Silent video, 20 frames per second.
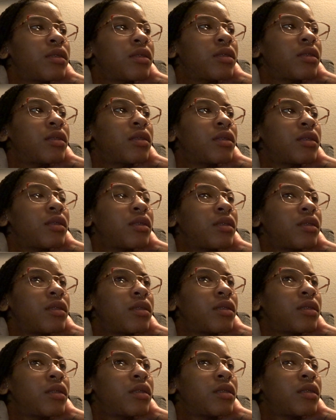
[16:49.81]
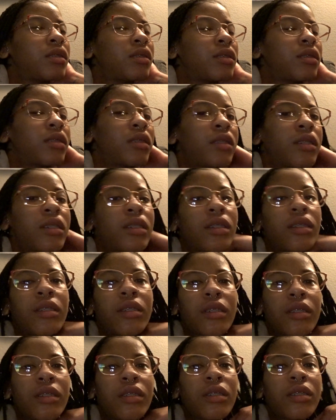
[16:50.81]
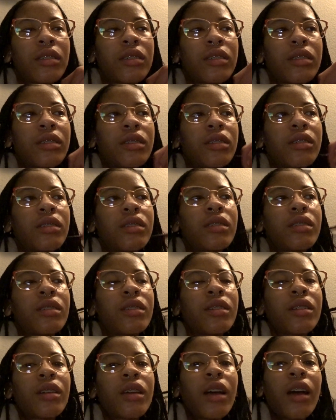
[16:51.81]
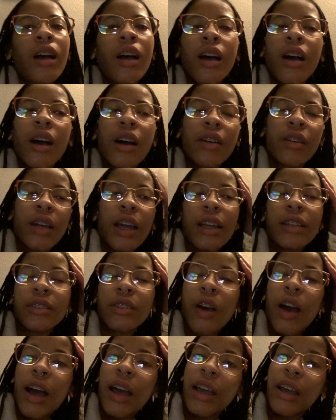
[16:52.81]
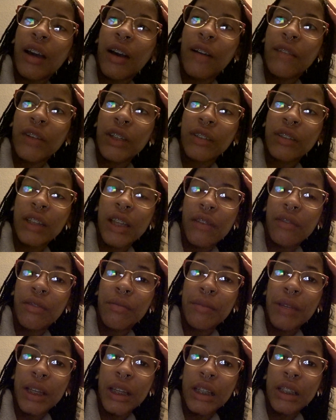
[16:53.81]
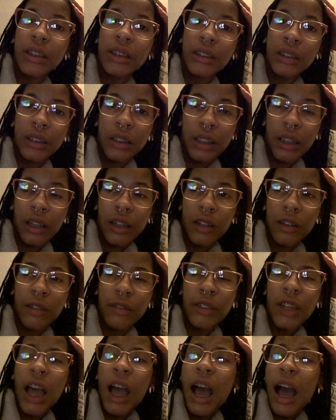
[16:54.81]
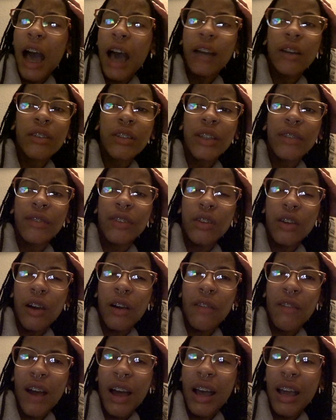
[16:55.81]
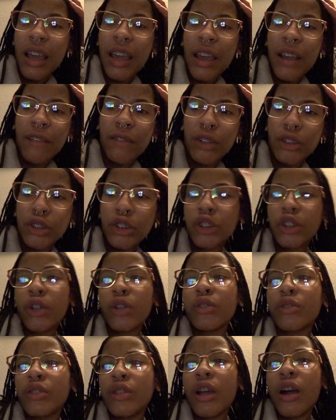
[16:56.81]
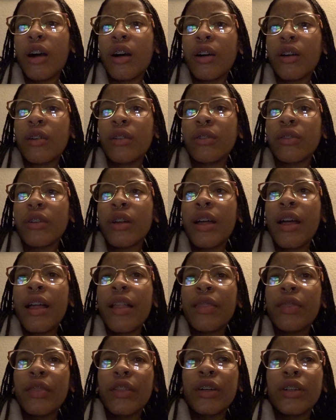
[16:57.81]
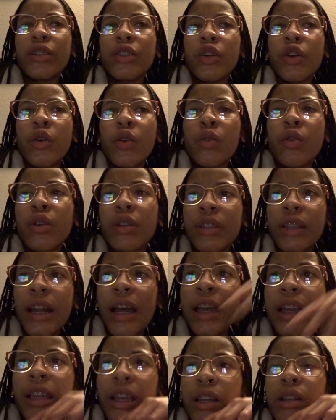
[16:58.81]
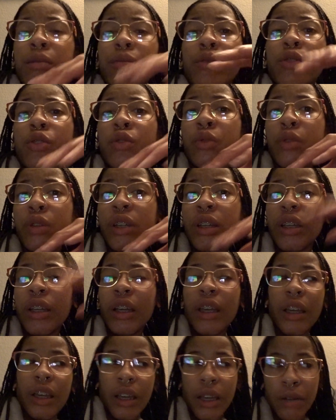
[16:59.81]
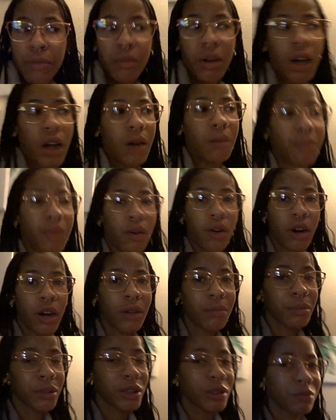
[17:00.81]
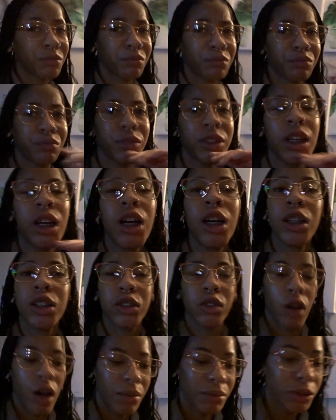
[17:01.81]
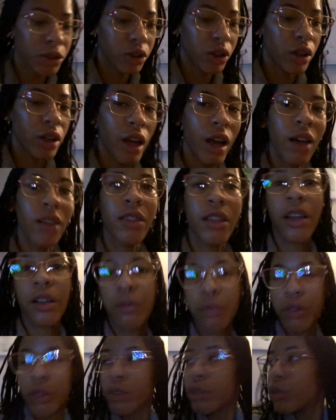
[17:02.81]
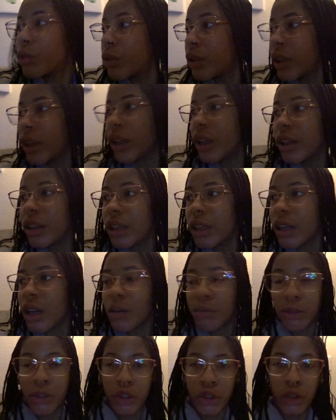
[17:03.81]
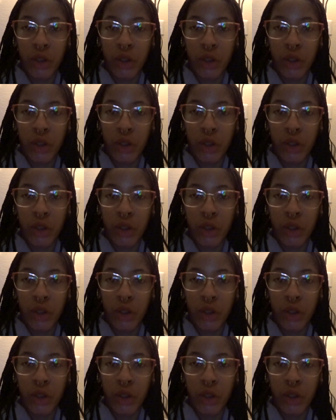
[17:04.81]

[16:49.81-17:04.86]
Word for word: You have 11 minutes left on your 25 minute timer. Okay, so I have 11 minutes left. I don't even know if I ever showed y'all the decor that I end up doing in my apartment. So I'm going to show y'all that real quick and then I'm going to